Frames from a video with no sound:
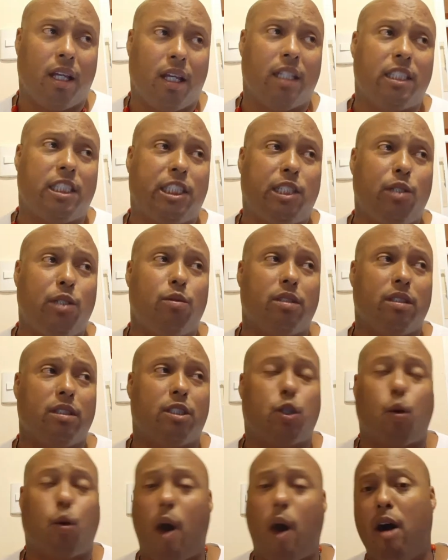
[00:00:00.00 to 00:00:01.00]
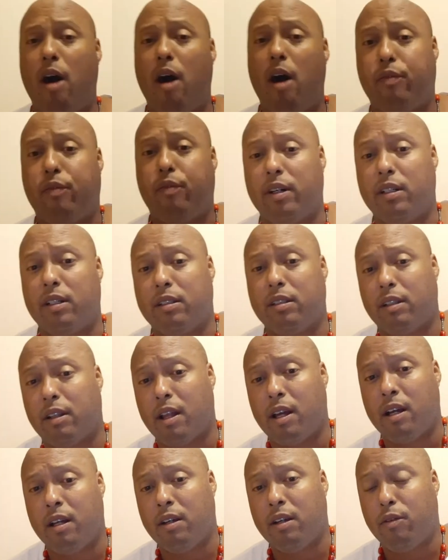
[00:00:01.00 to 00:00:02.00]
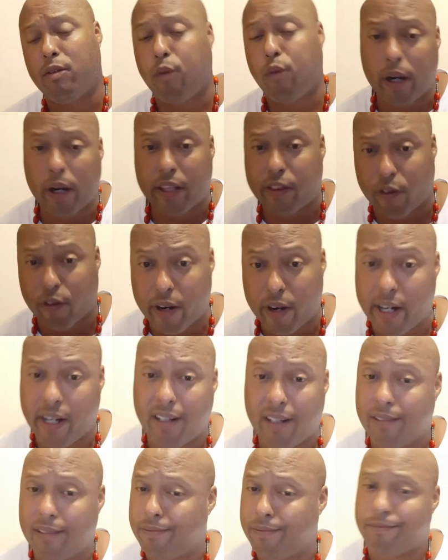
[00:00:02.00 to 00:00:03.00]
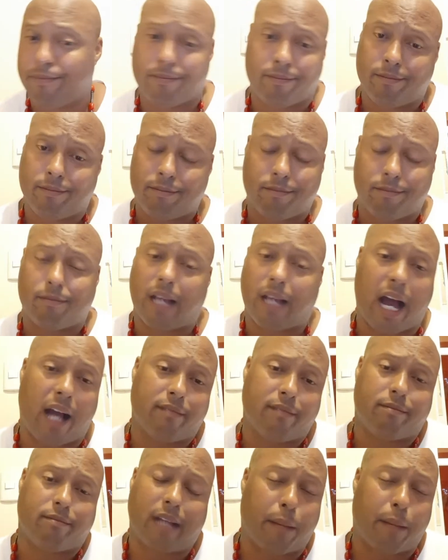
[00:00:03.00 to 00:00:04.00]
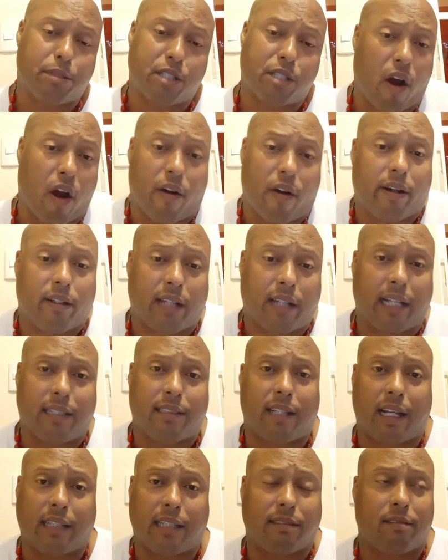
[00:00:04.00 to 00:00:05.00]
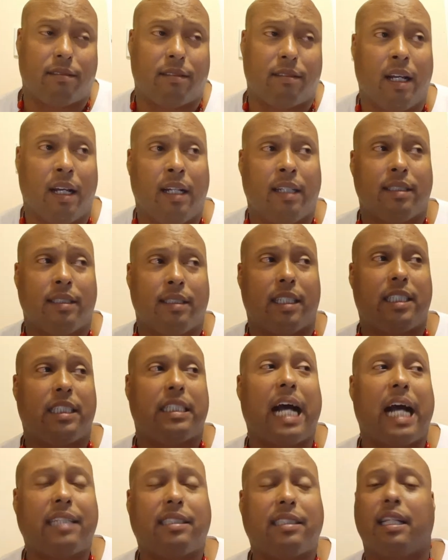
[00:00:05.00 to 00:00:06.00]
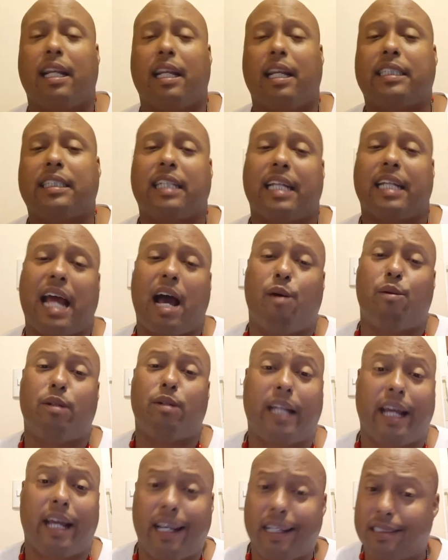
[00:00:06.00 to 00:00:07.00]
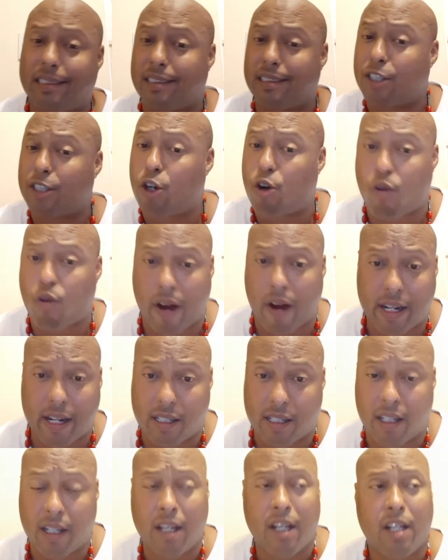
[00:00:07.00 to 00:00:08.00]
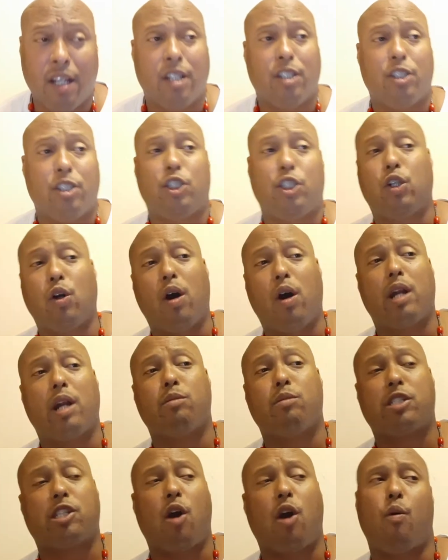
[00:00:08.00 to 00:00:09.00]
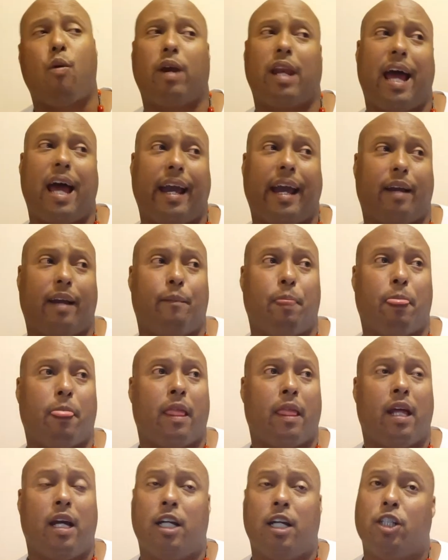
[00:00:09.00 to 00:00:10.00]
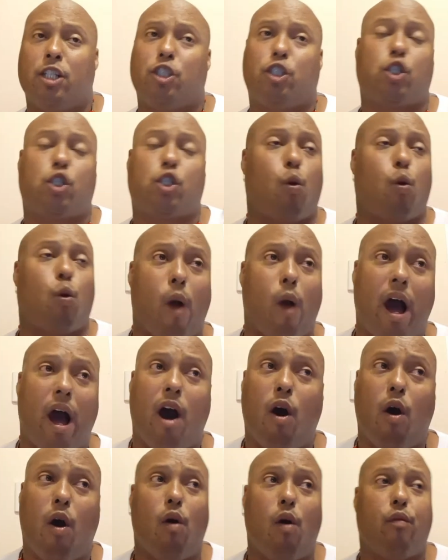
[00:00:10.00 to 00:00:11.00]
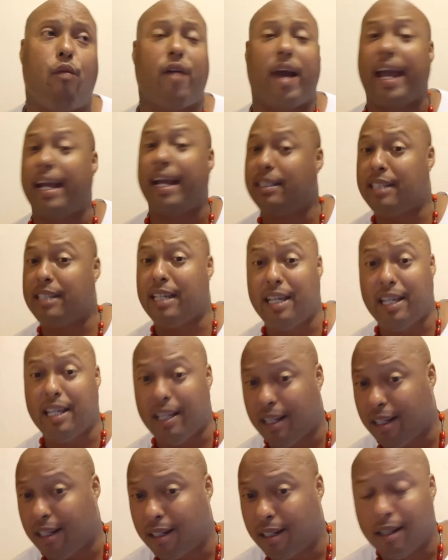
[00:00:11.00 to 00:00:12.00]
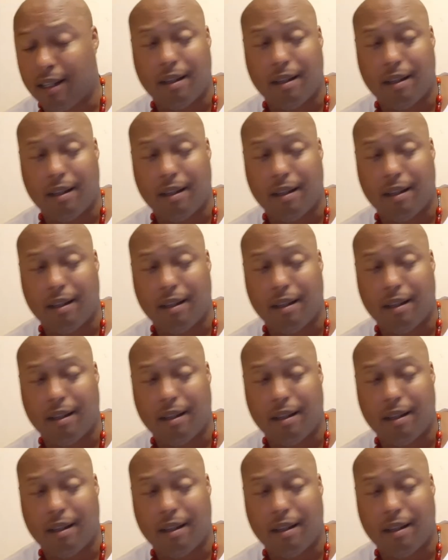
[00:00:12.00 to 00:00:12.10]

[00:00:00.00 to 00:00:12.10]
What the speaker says: is shooting 12 for 43. I'm sorry. The shot selection nowadays is crazy. Jordan was going like 12 for 18,